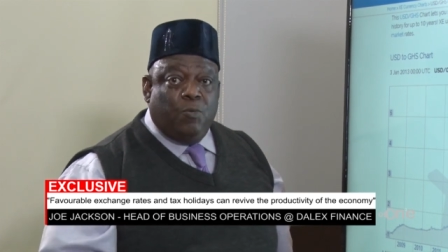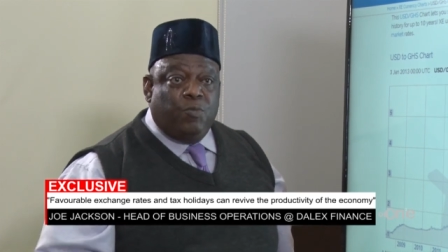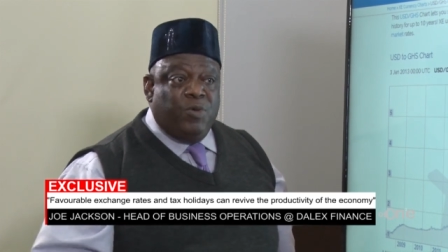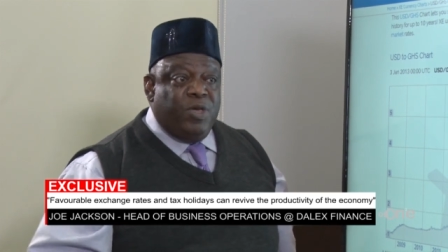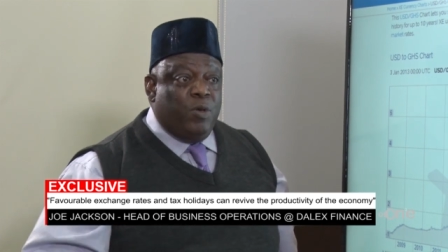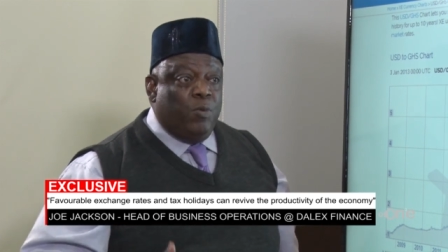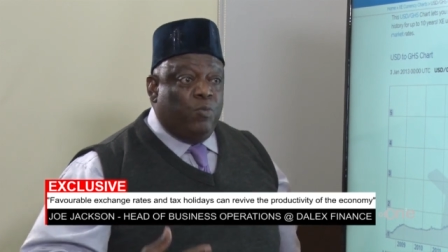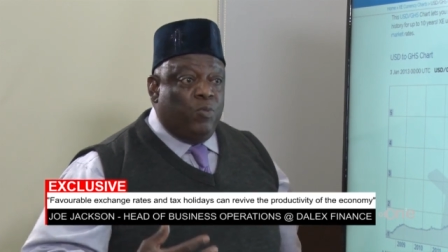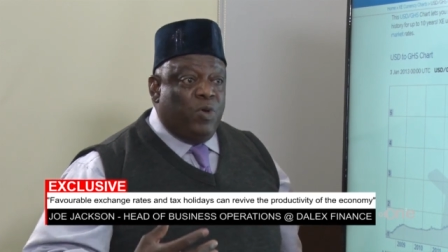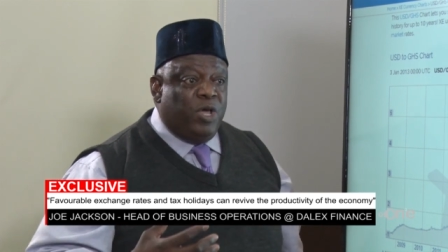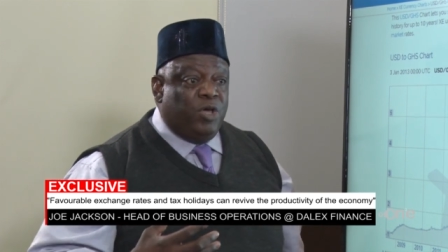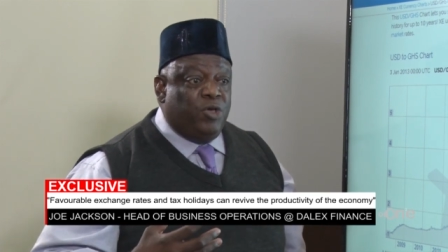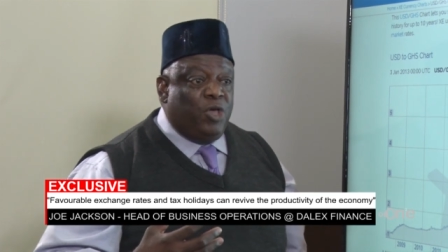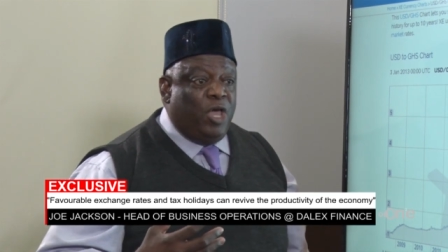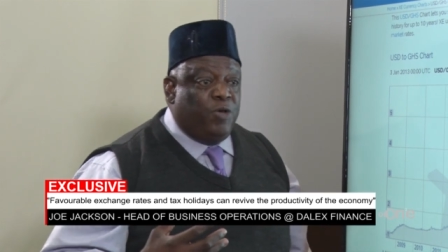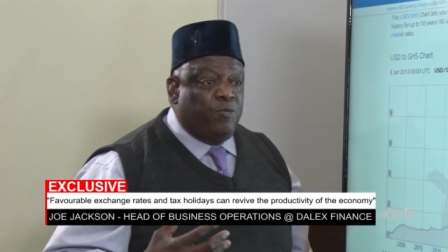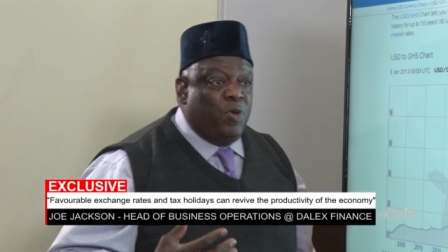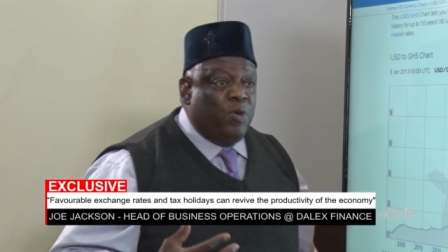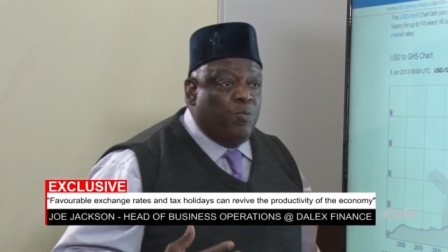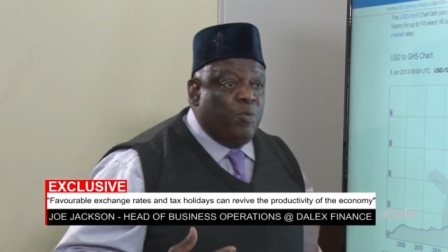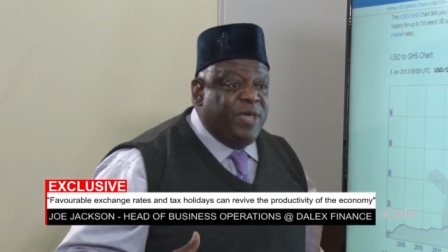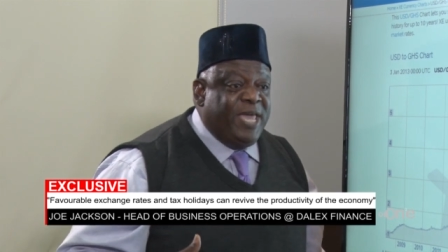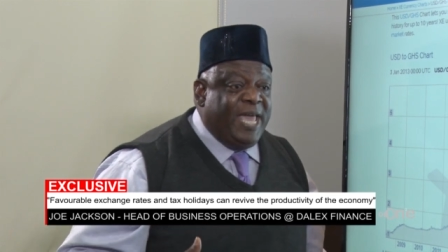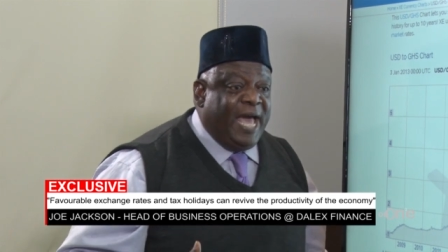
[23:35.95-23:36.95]

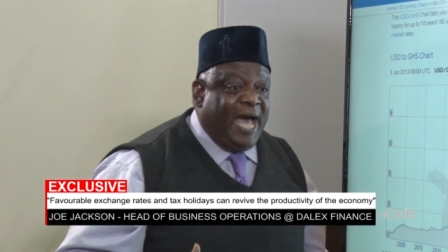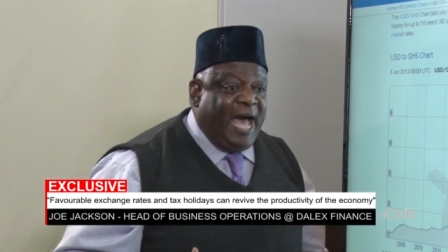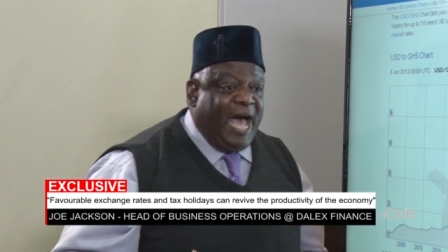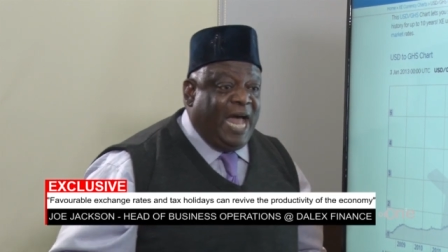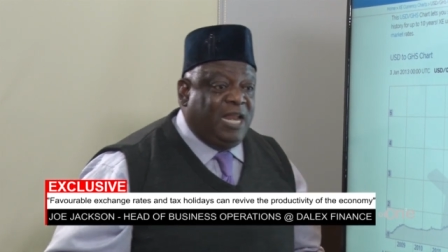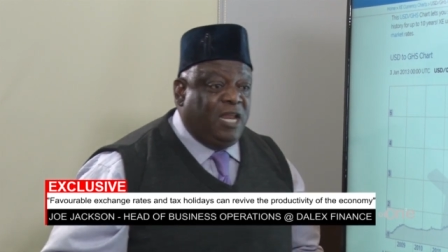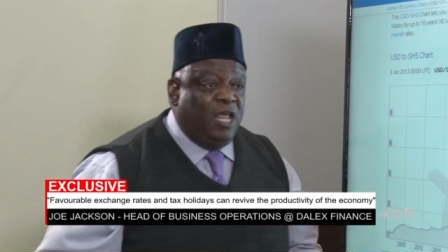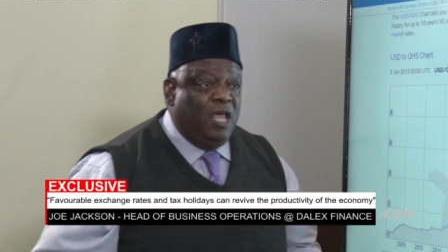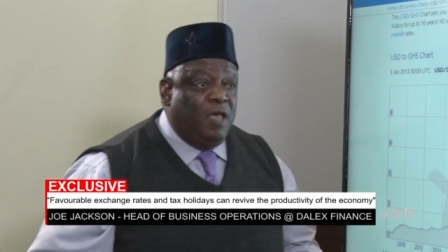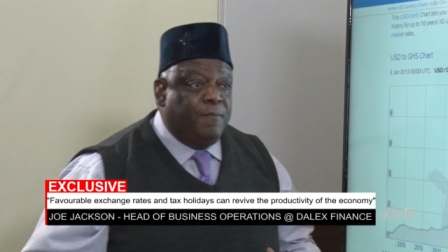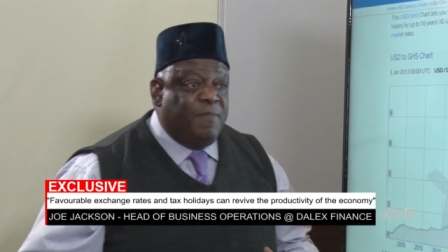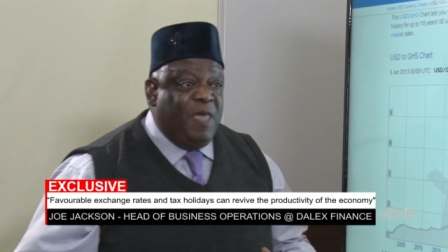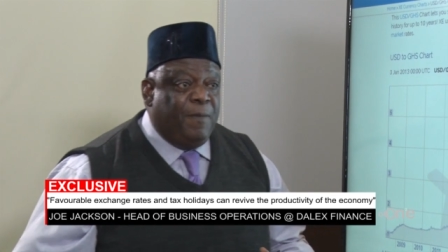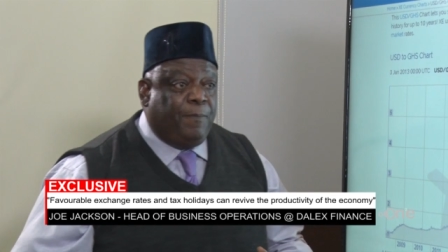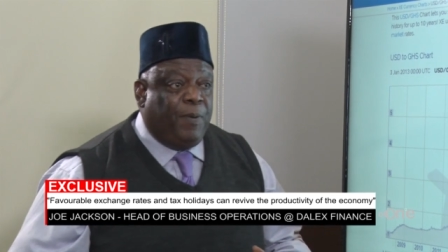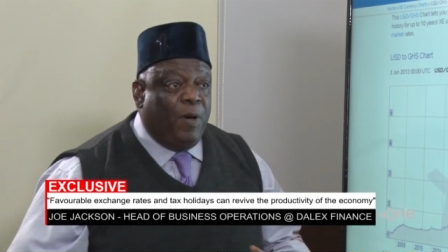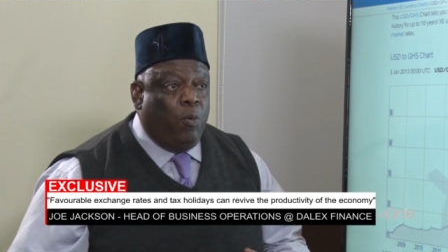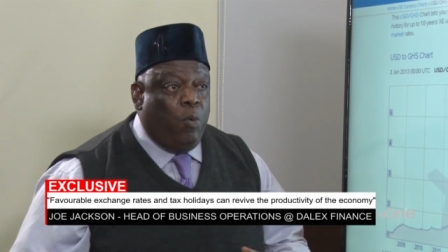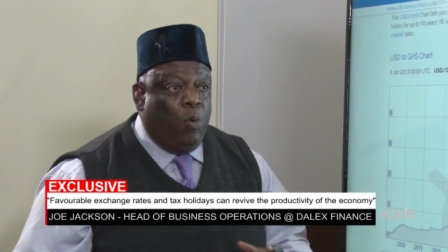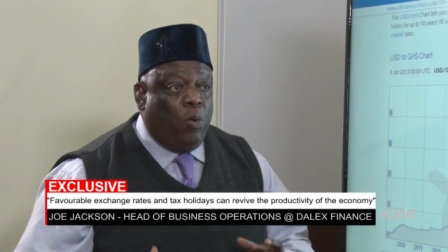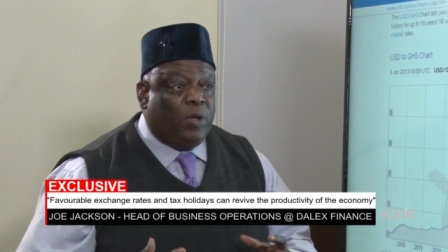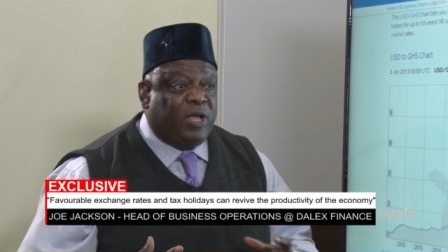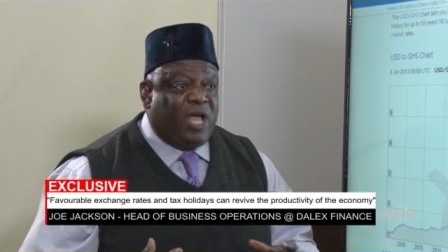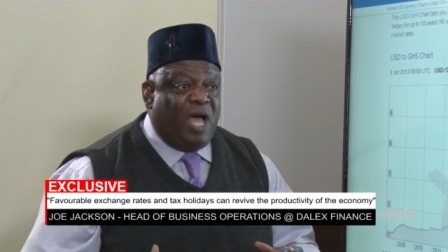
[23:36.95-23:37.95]
We had people
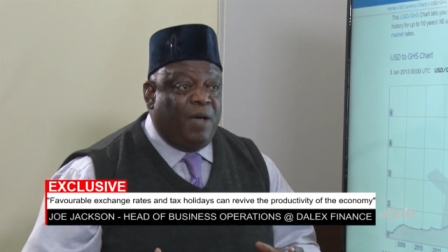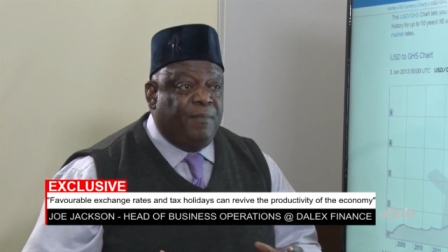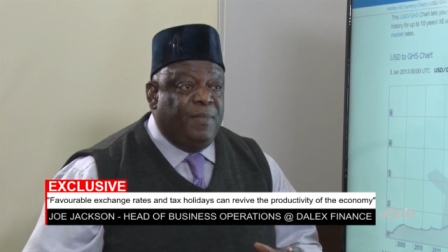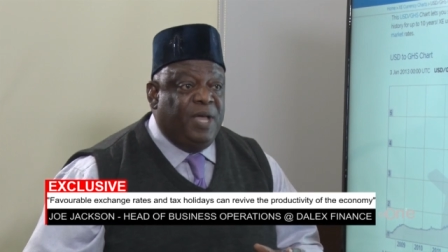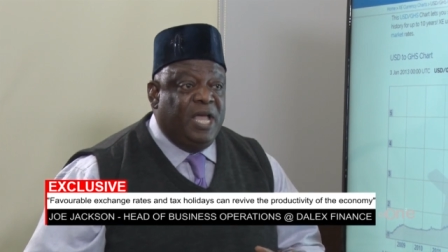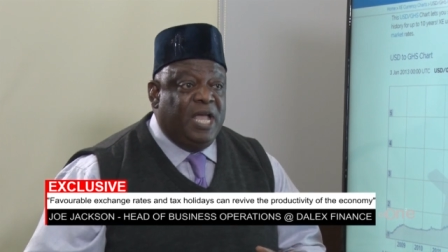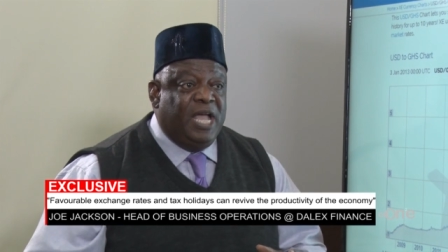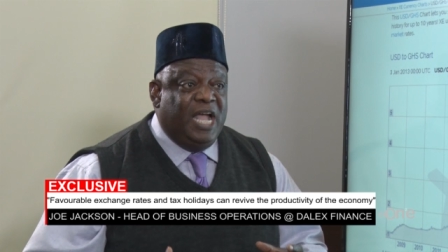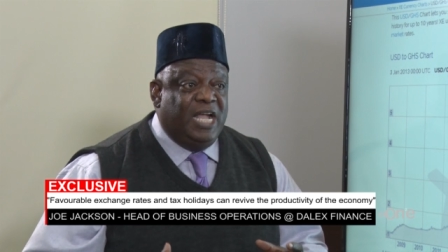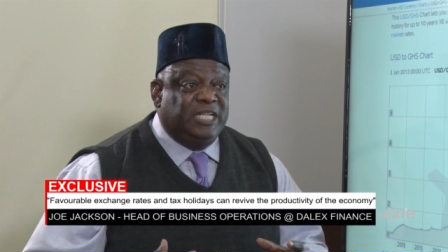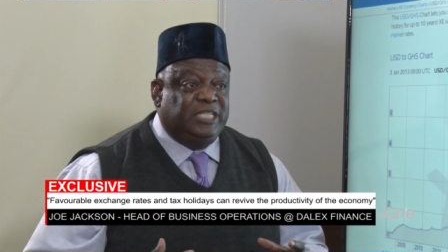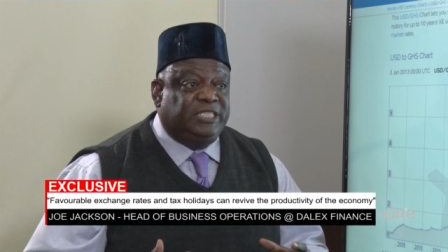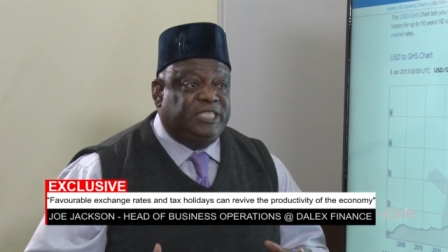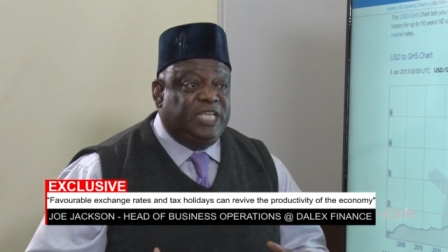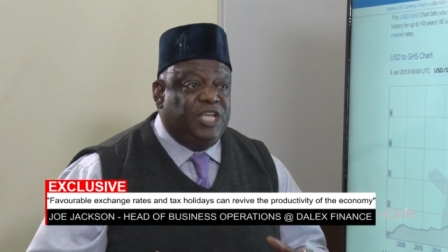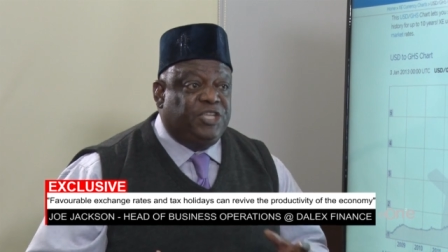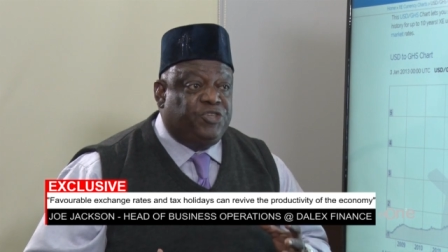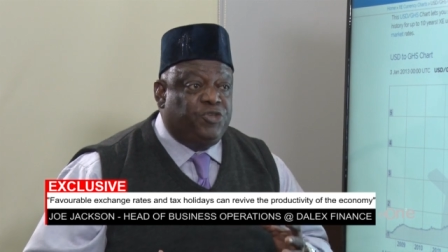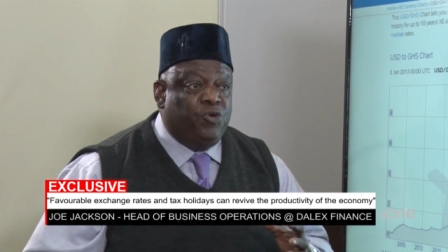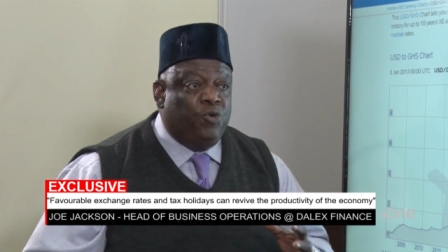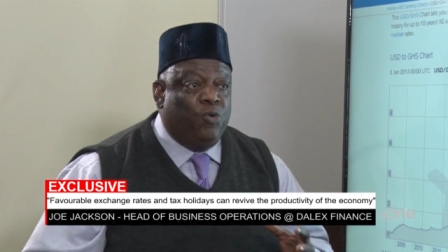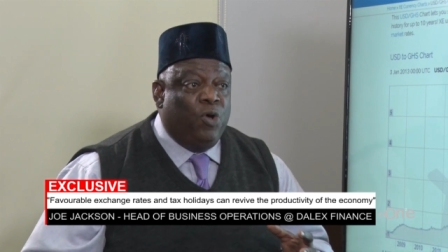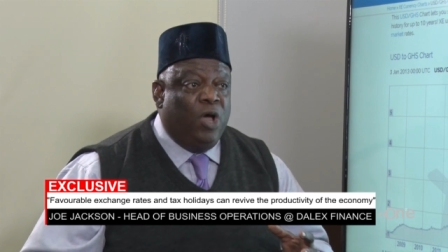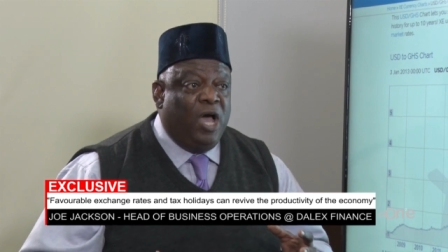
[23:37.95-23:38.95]
who will come and teach
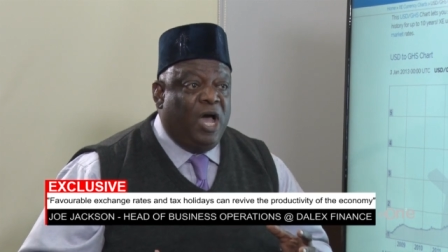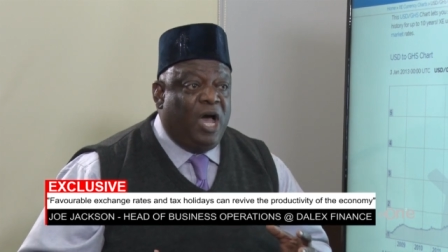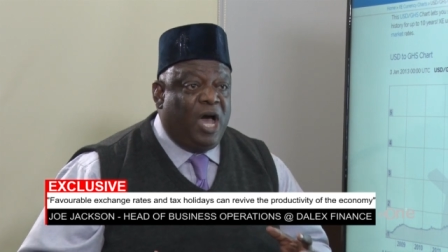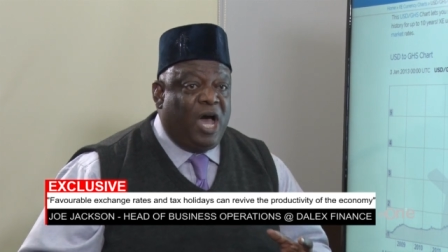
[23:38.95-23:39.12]
you